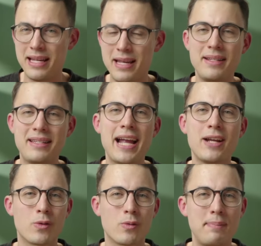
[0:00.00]

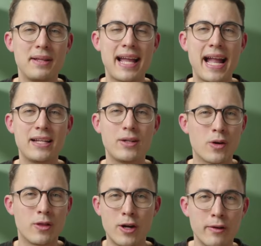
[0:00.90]
imitate or replicate
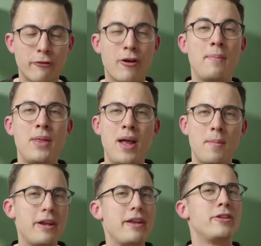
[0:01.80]
or learn from,
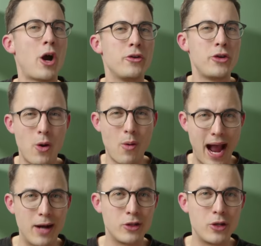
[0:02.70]
but don't know
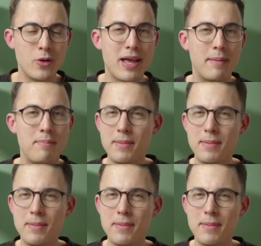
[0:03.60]
how to do that.